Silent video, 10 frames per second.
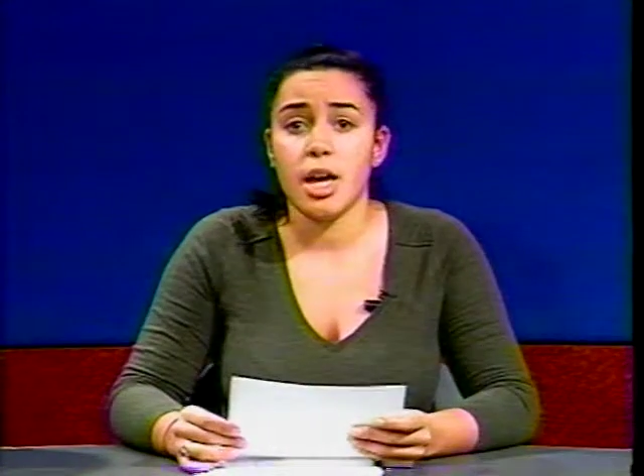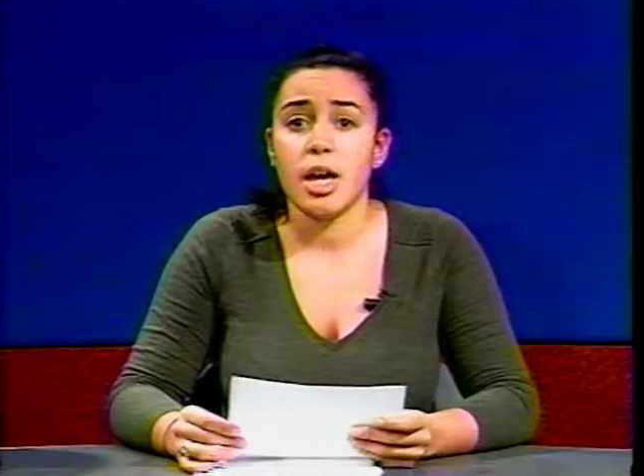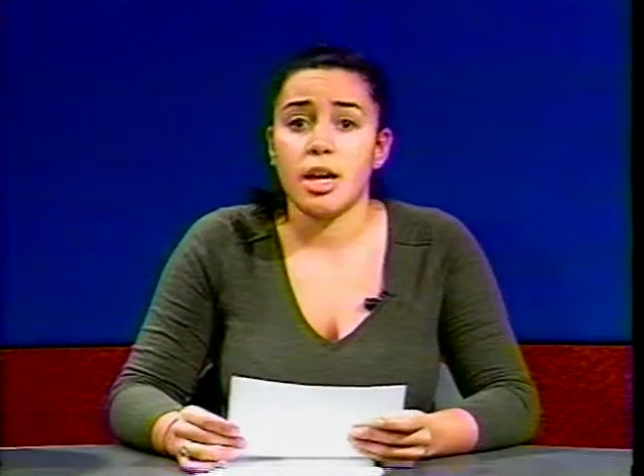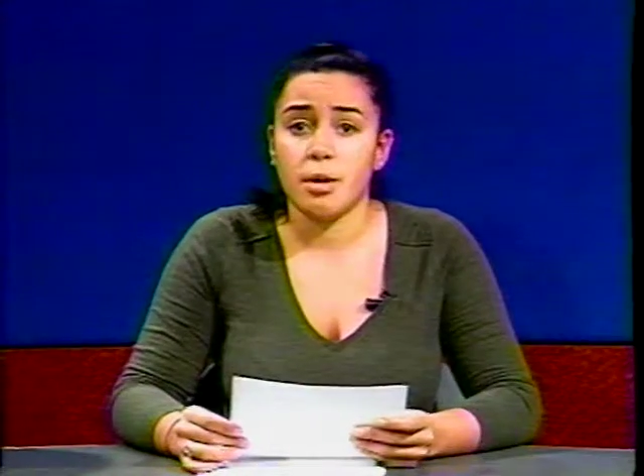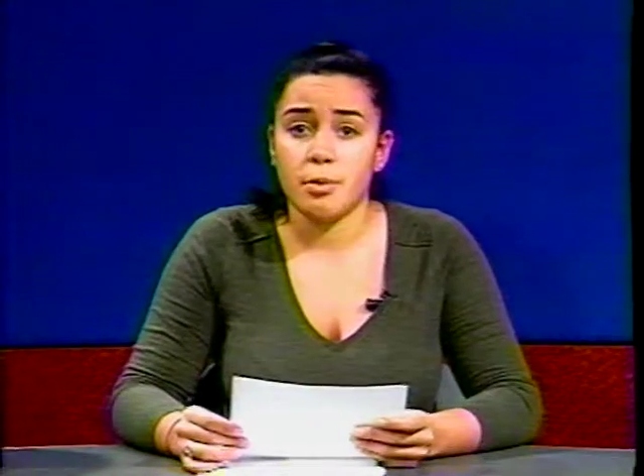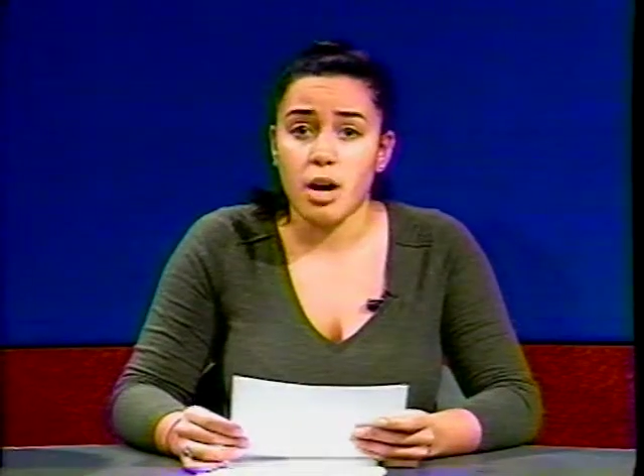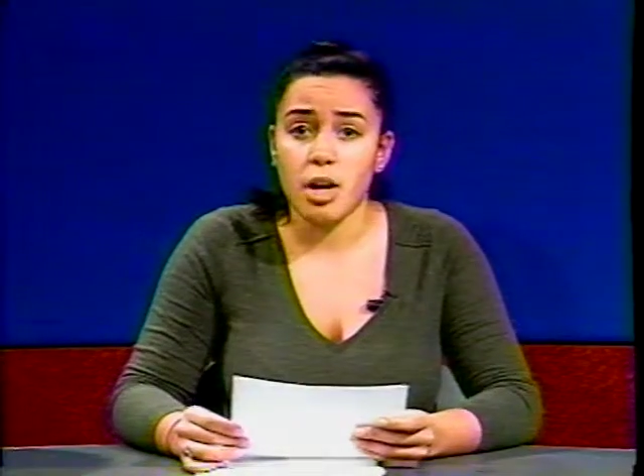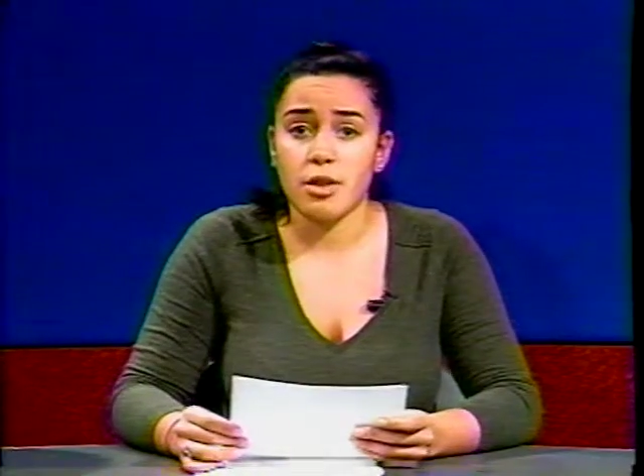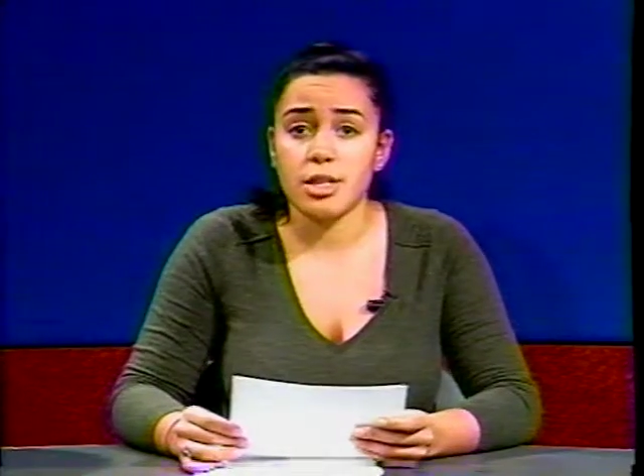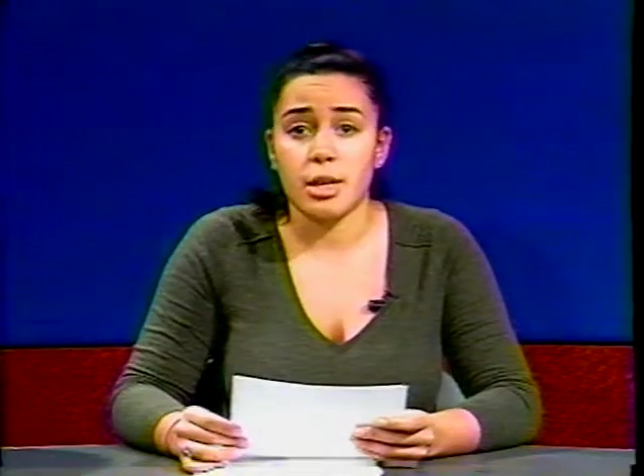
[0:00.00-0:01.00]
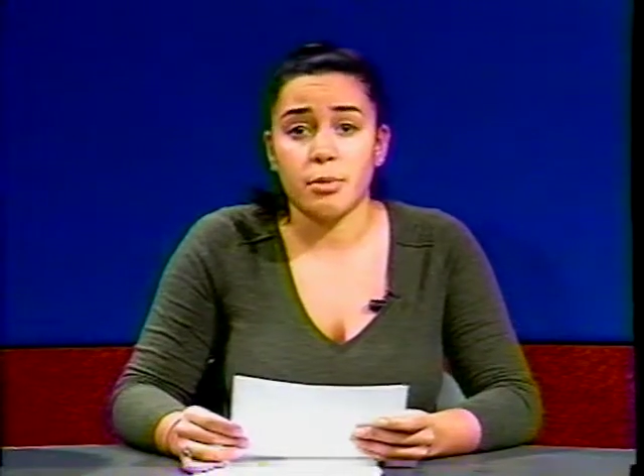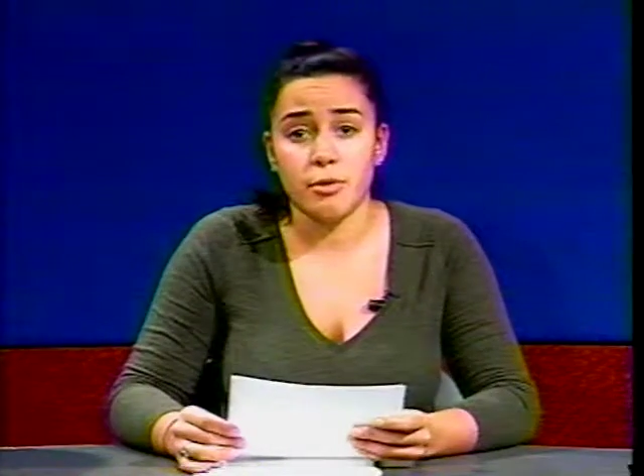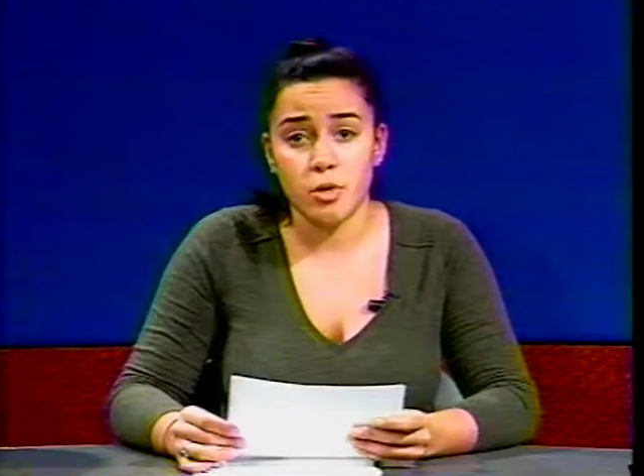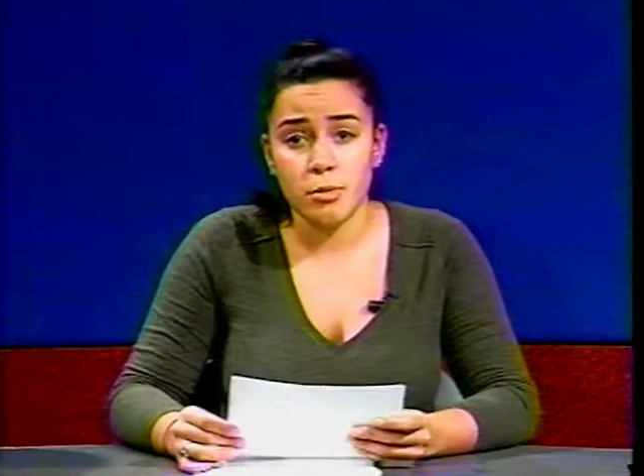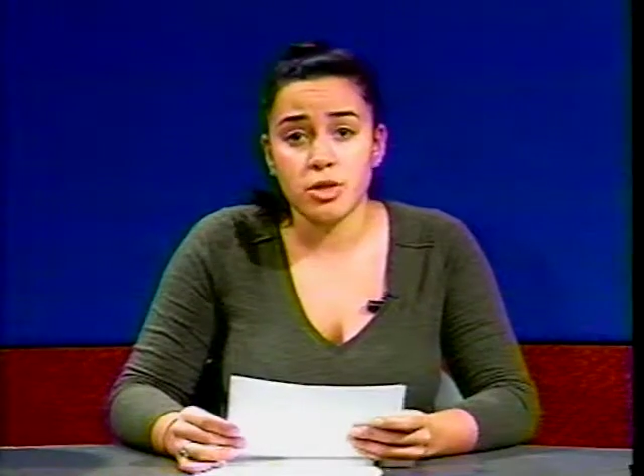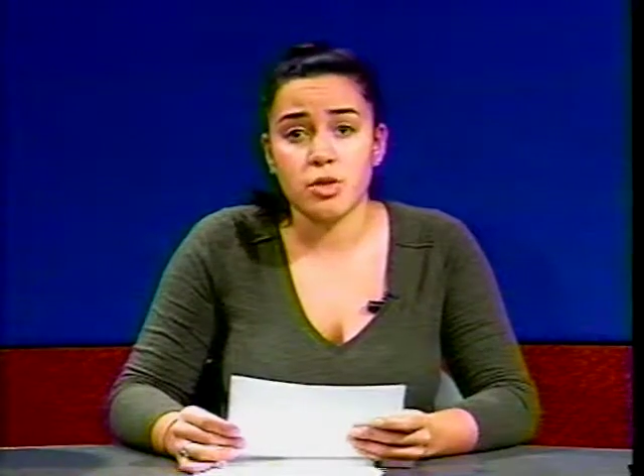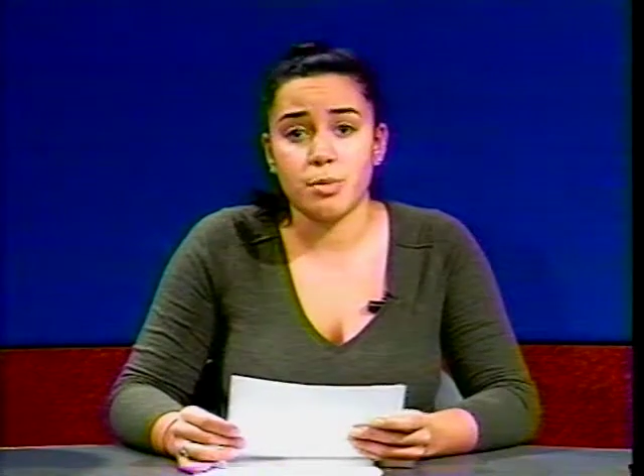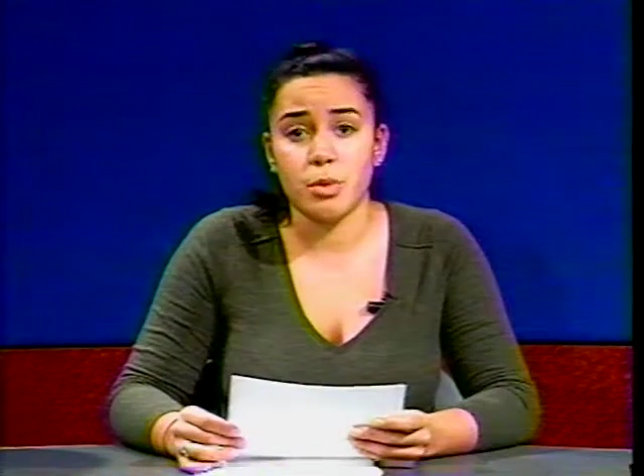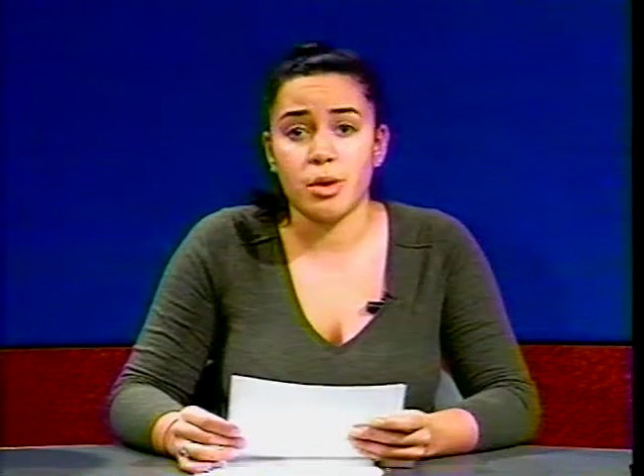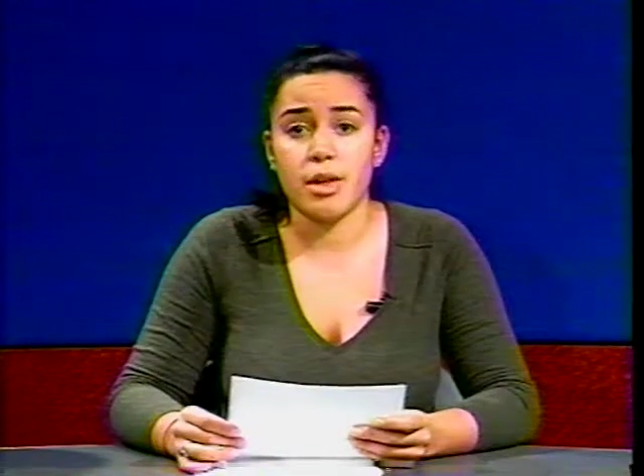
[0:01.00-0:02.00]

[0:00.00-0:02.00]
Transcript: In a progress and performance report,